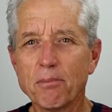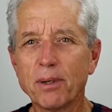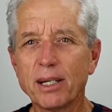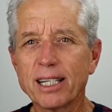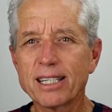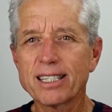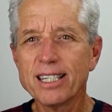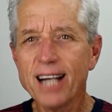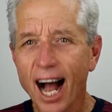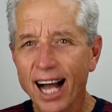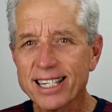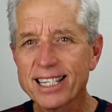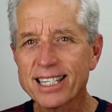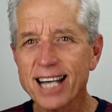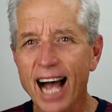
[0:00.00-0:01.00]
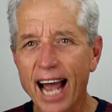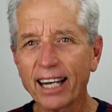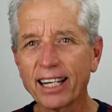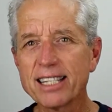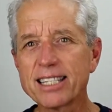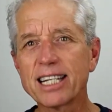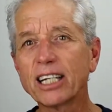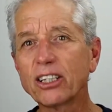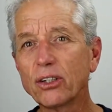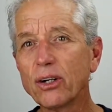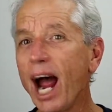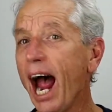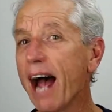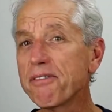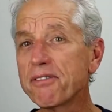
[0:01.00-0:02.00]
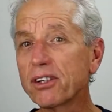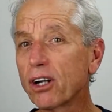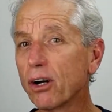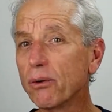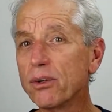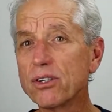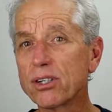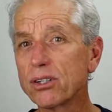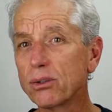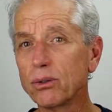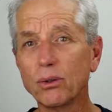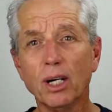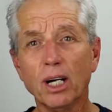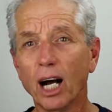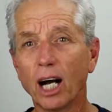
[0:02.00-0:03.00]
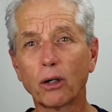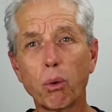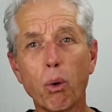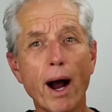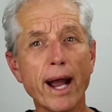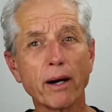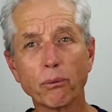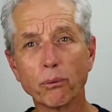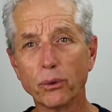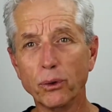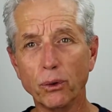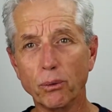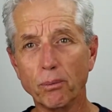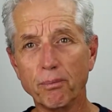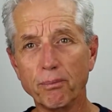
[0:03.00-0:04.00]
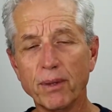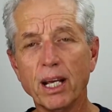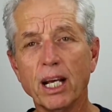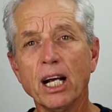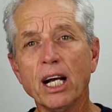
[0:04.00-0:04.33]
but it's not silence like you have to go into a quiet room.